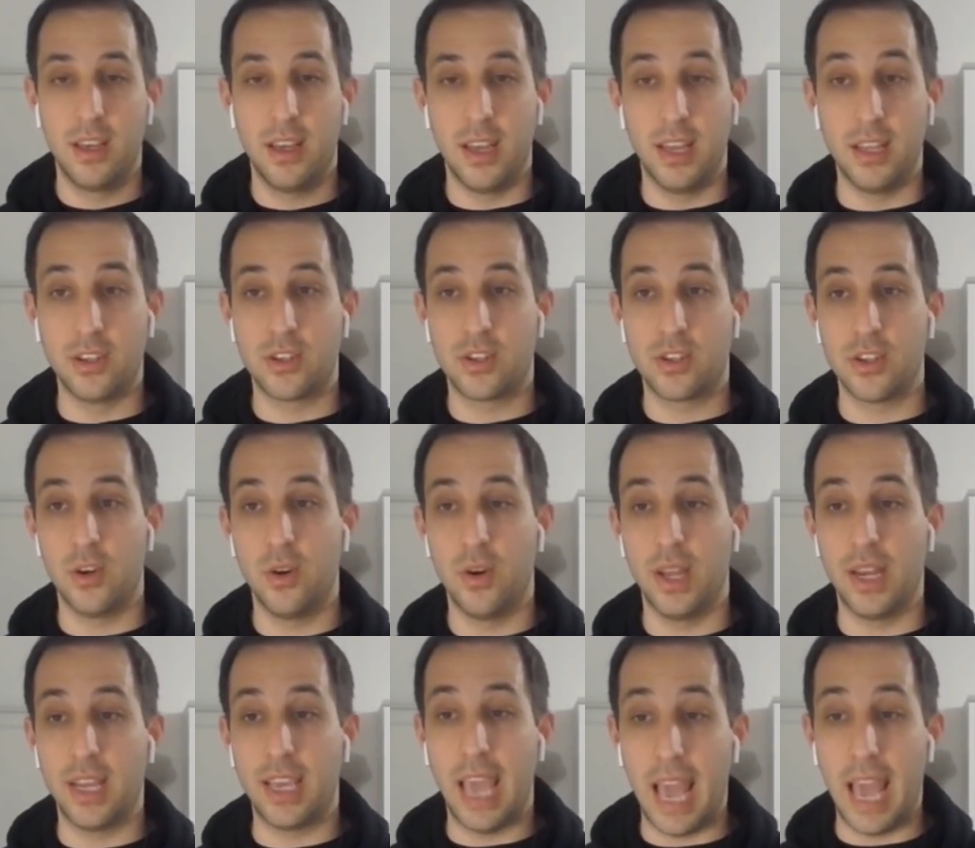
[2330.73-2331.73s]
And so
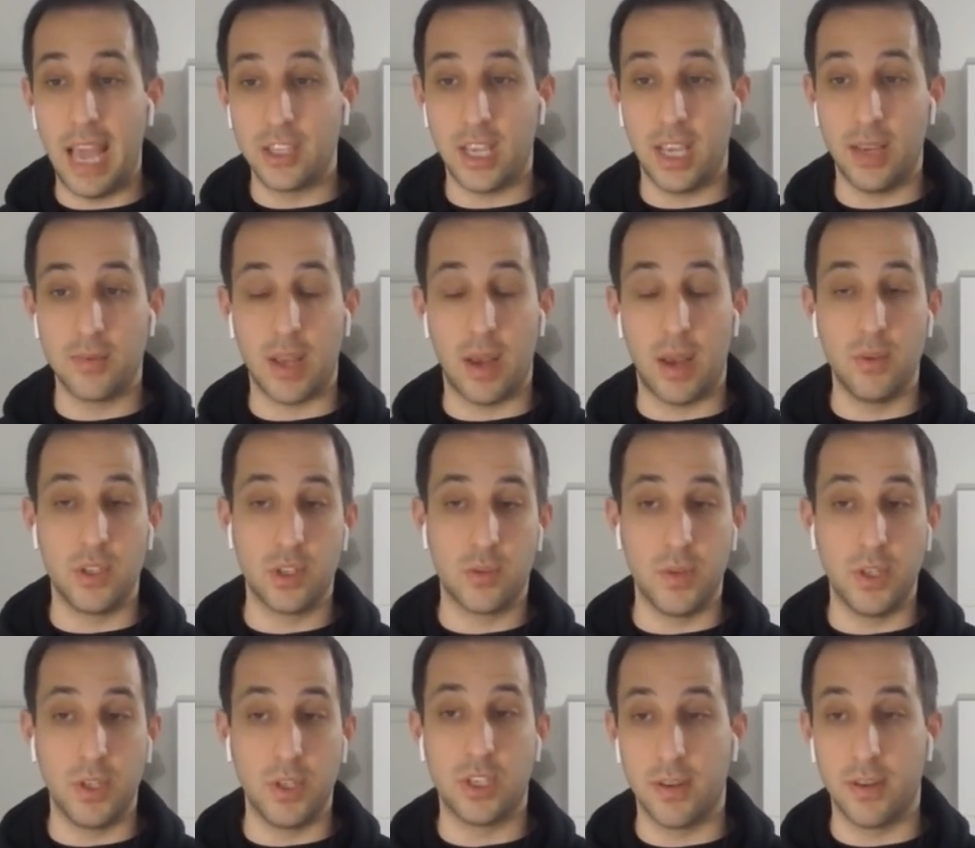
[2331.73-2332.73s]
in cash games, I would just
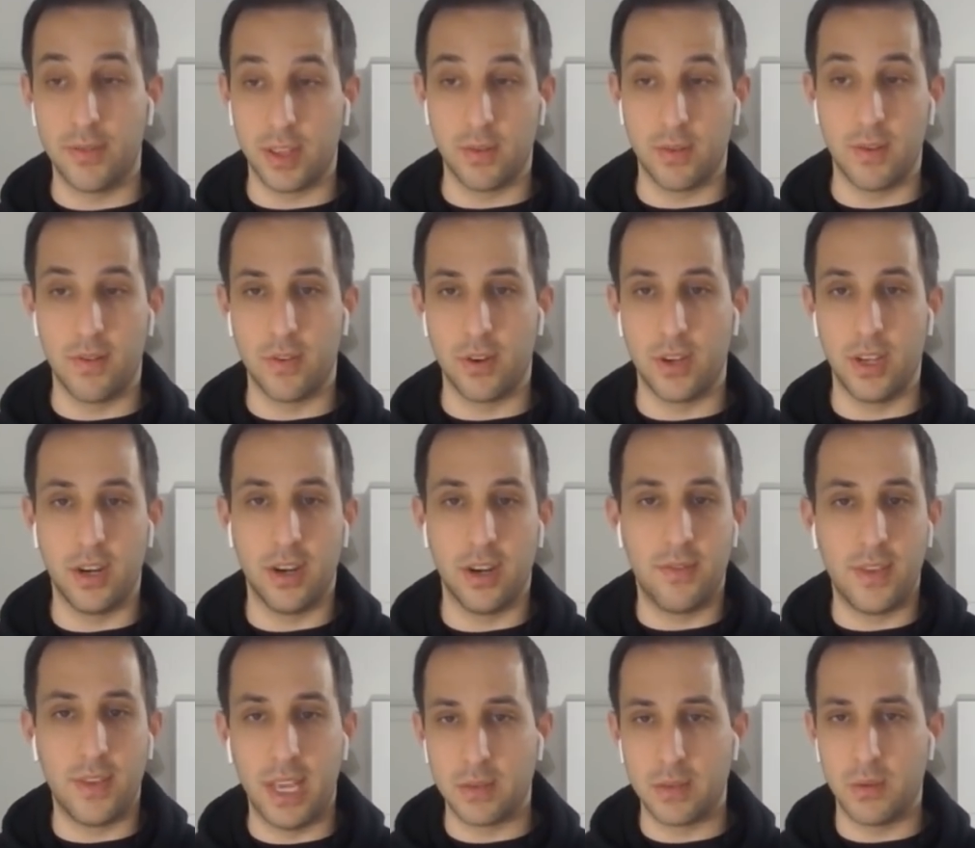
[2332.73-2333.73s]
be shoving the river here.
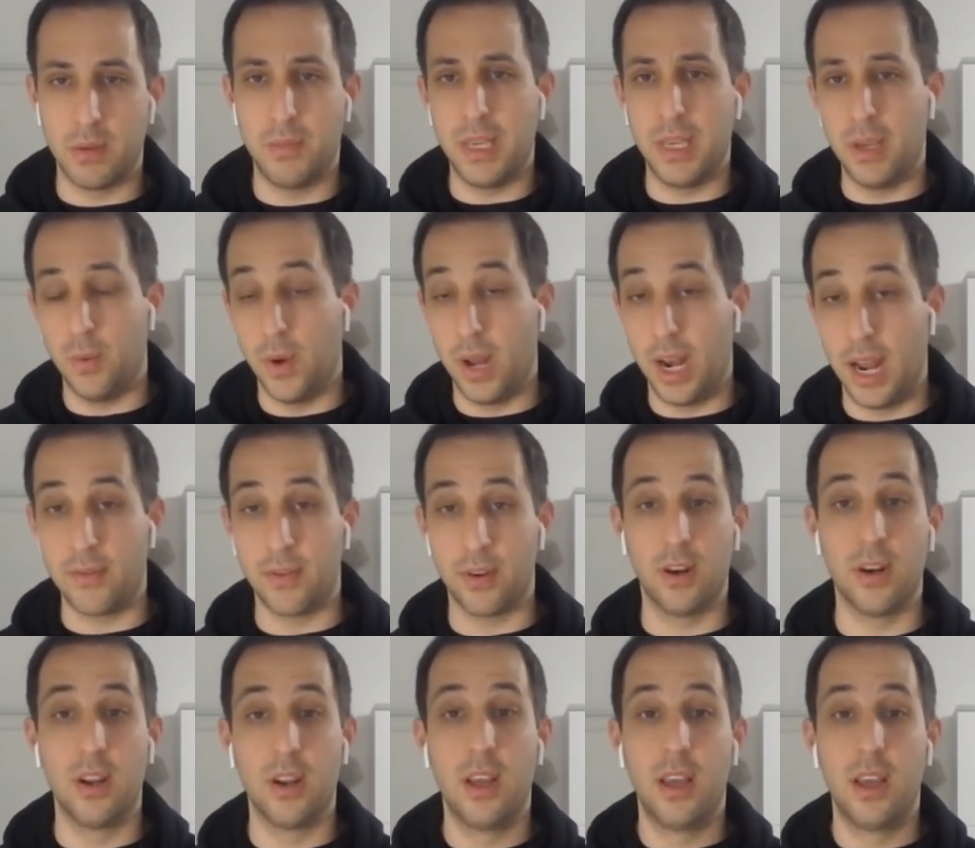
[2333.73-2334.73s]
If he has me beat,
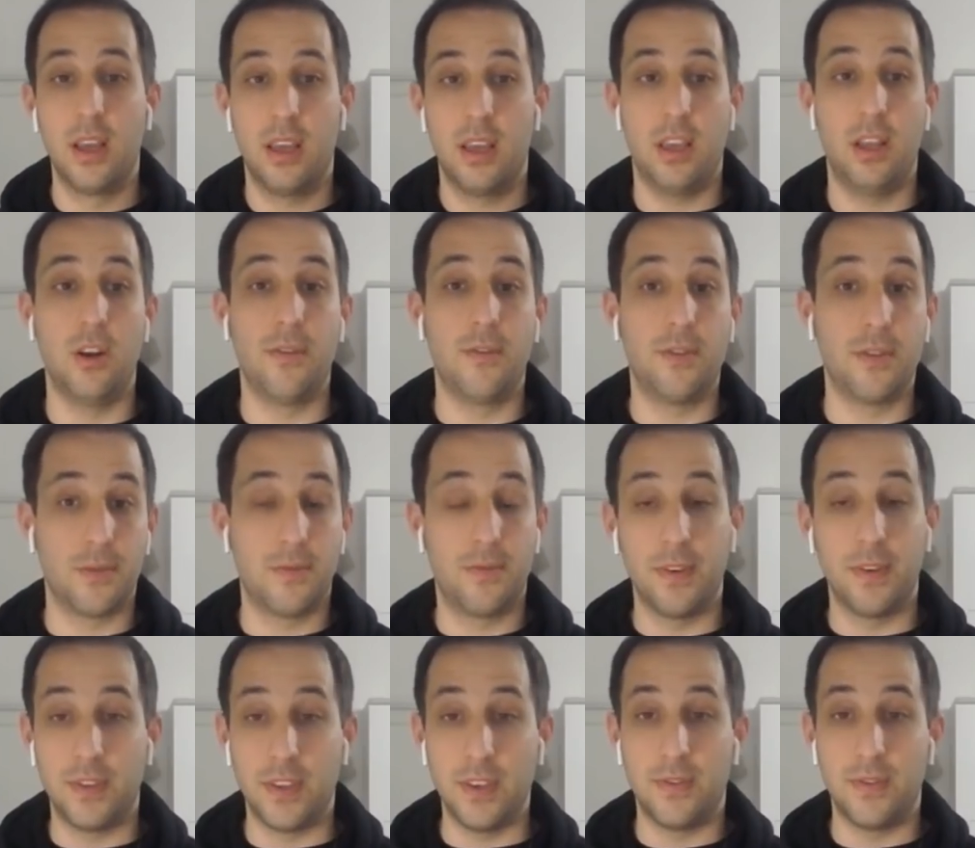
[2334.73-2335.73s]
whatever. You know, if you're
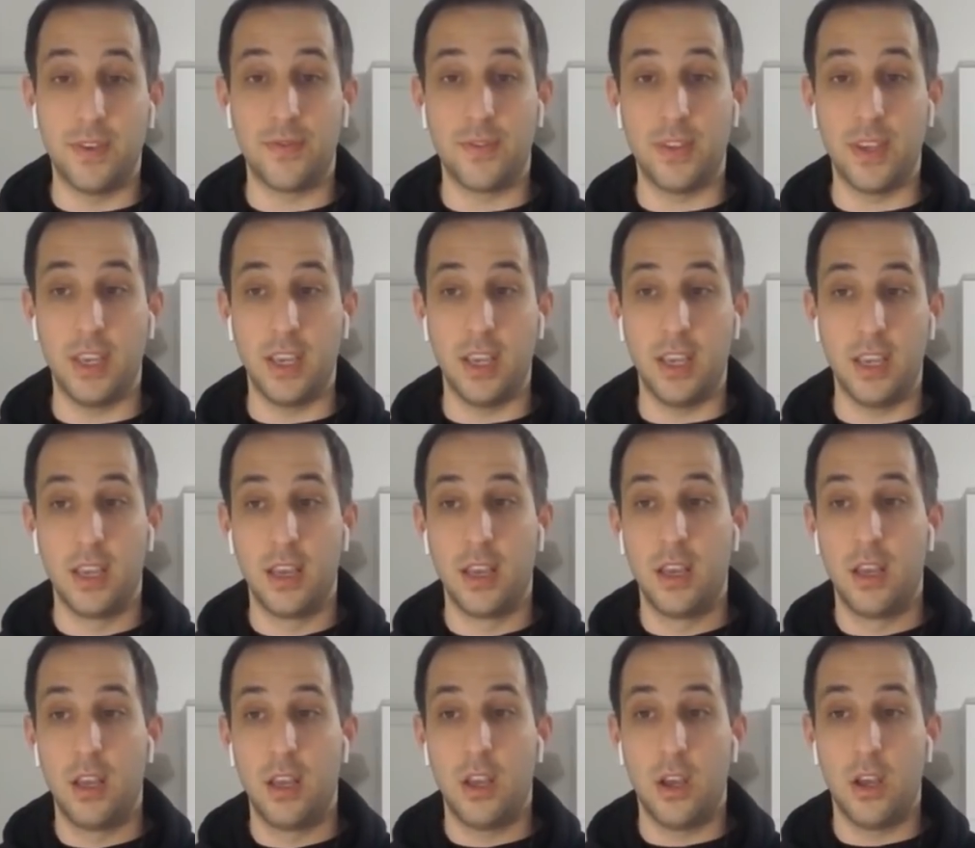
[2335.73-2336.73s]
fifty-fifty,
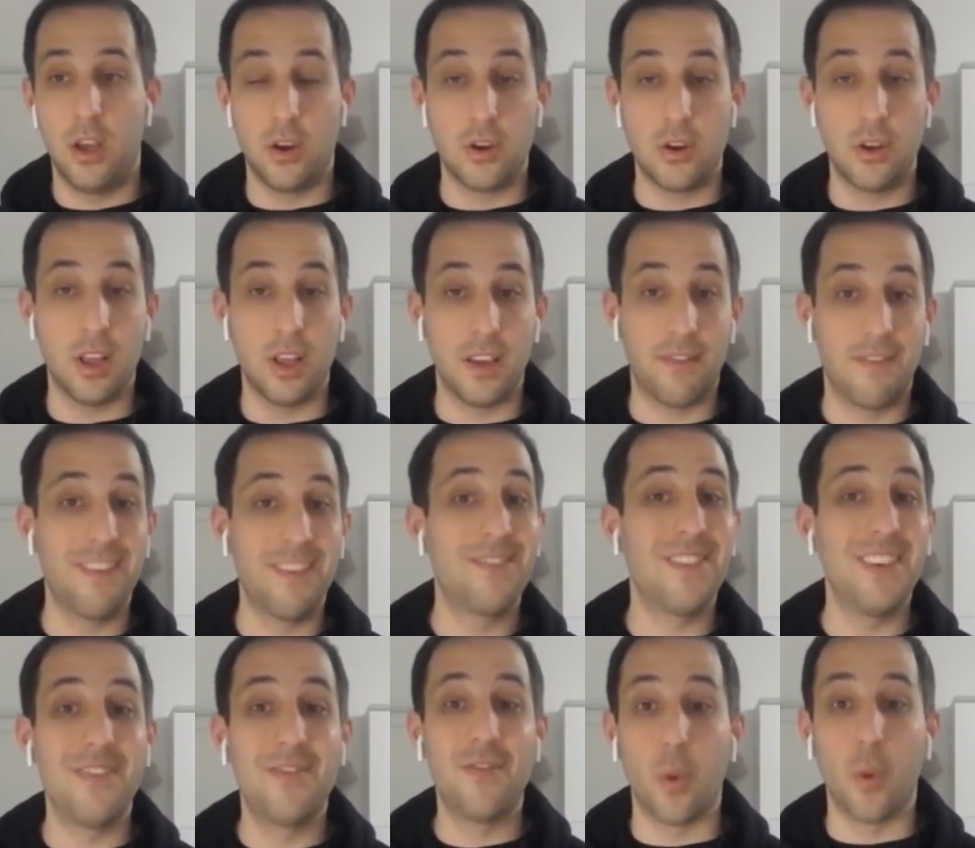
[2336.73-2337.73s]
or you're like
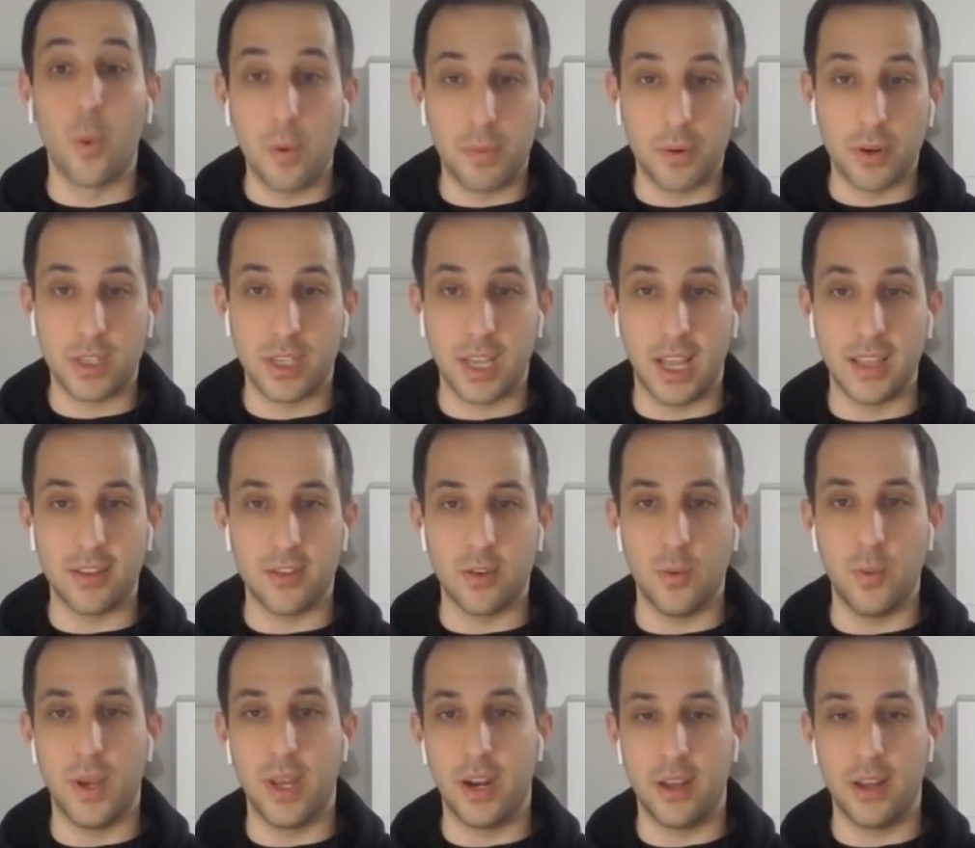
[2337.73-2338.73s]
fifty-four percent to
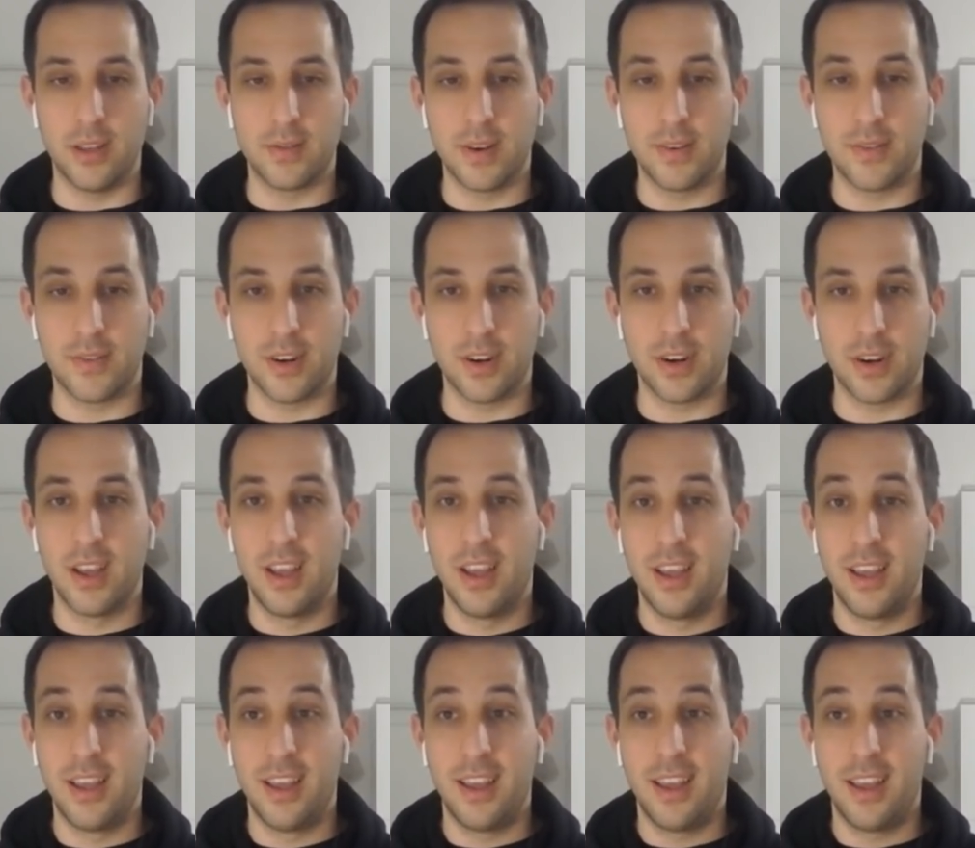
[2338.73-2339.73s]
win on the river,
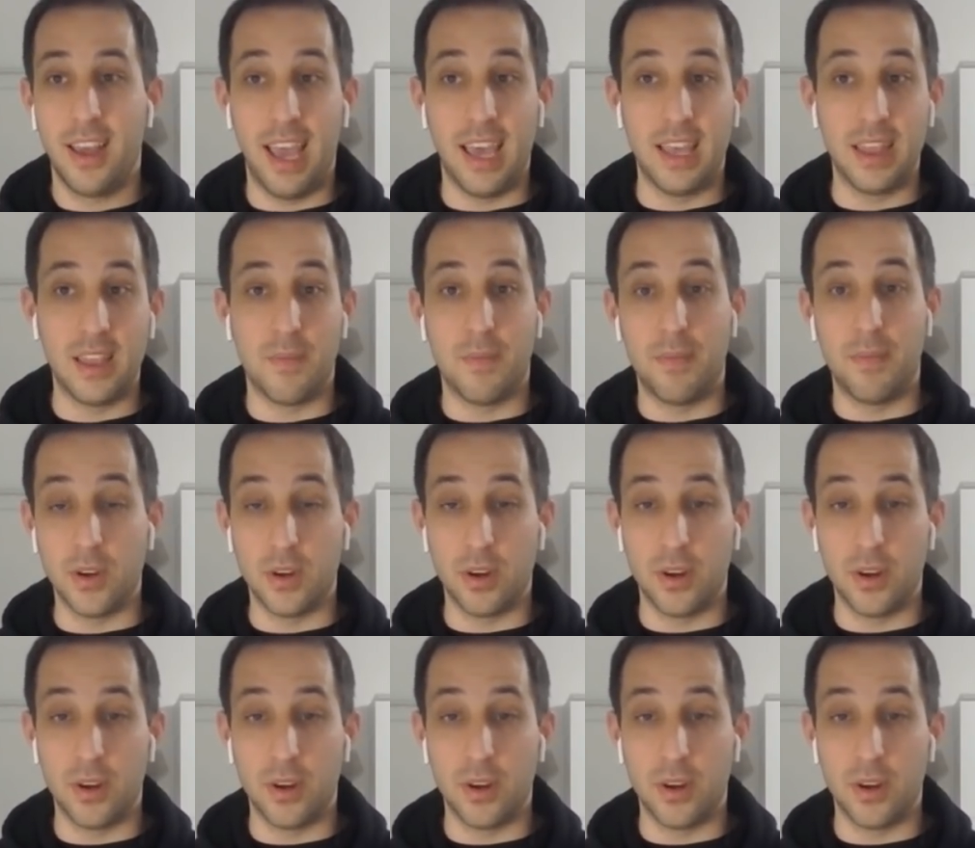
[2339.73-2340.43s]
and the, you